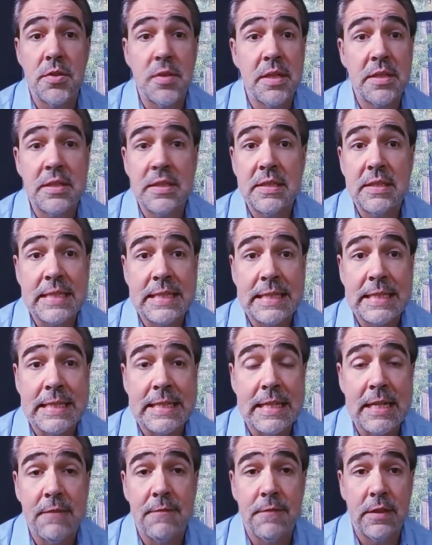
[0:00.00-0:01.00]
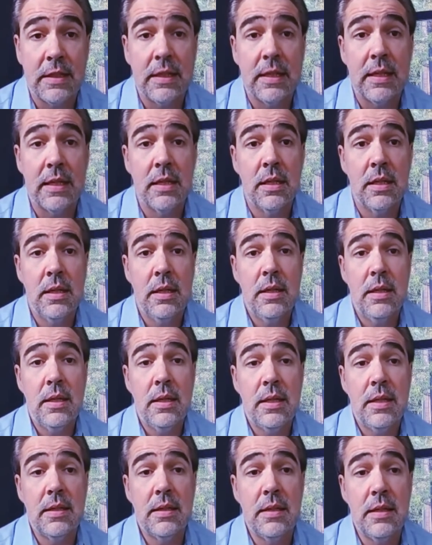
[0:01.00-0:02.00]
that's a significant
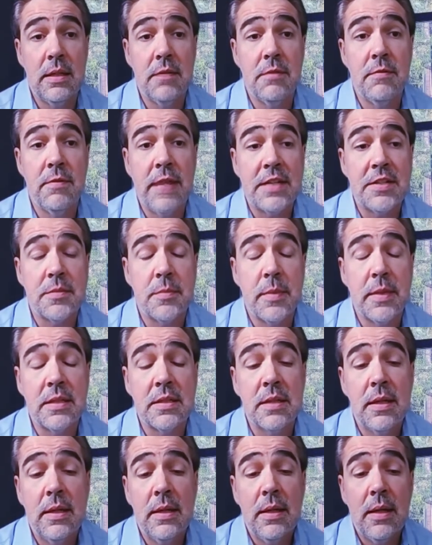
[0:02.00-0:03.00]
in, investment.